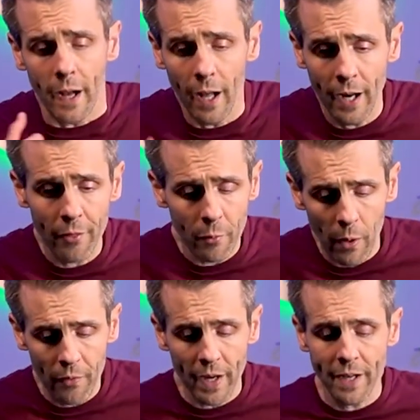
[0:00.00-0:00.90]
another
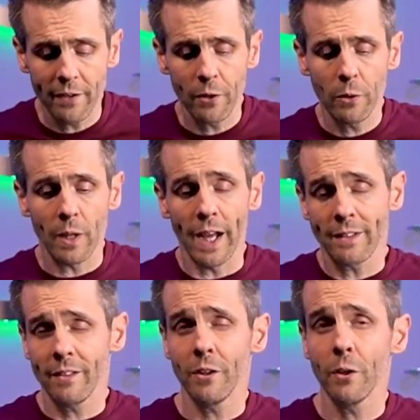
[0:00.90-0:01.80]
one that I do like
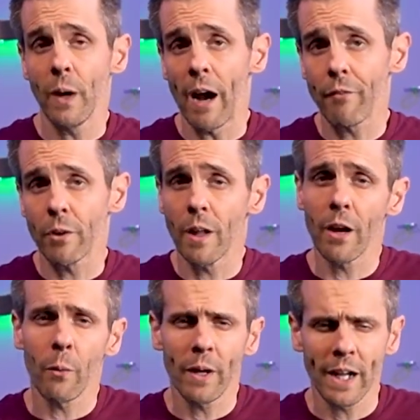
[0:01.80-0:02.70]
to do after a lot
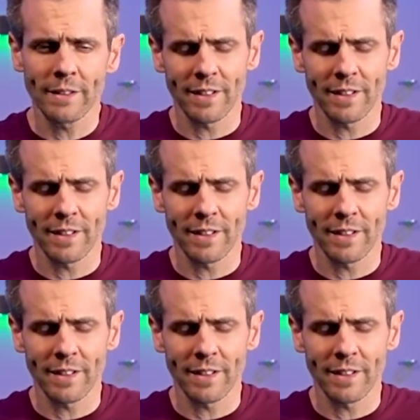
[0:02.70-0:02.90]
of workouts,